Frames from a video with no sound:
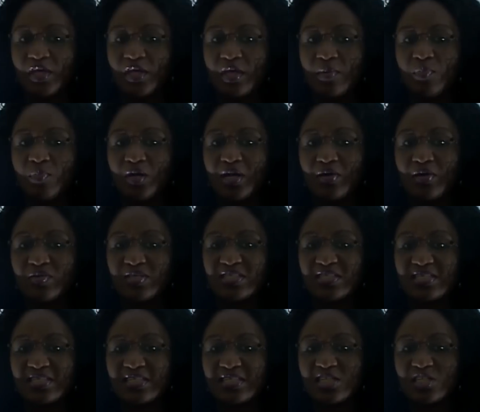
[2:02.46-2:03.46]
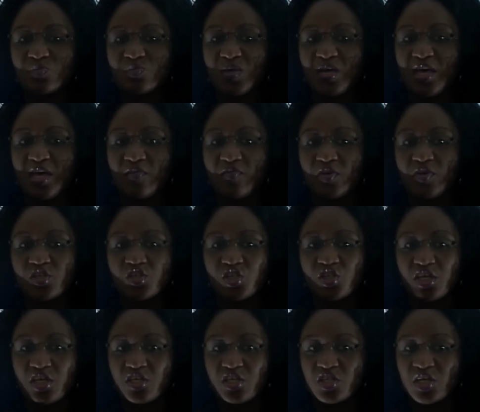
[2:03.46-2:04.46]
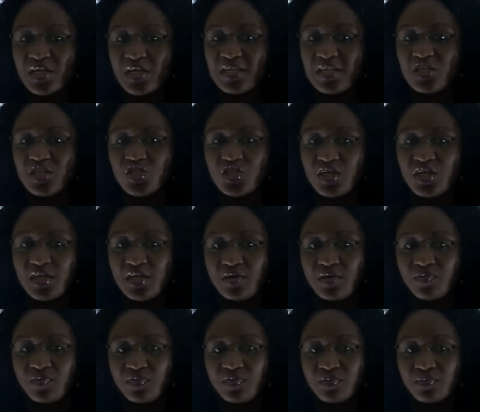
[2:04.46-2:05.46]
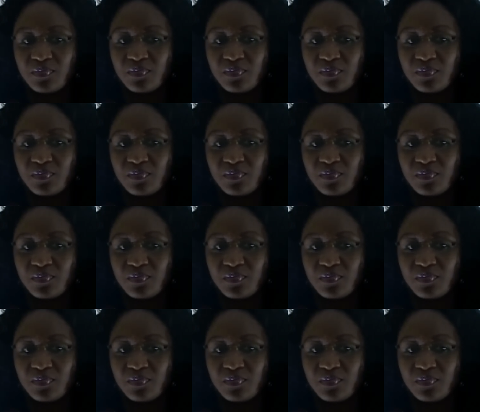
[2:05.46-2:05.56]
the Ebola Resistance Behavior Change Initiative.